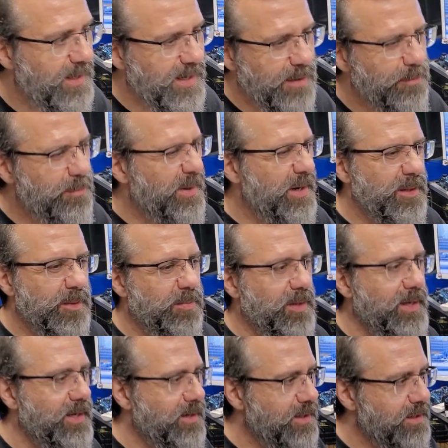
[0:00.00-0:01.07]
I'm barely
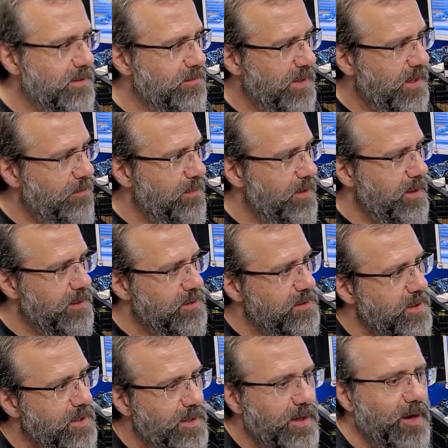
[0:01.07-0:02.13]
playing it, not much.
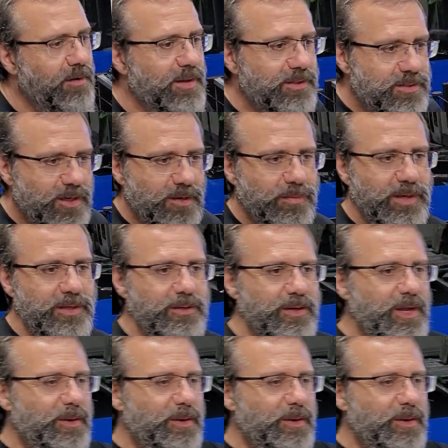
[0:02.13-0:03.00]
All right, let's talk about your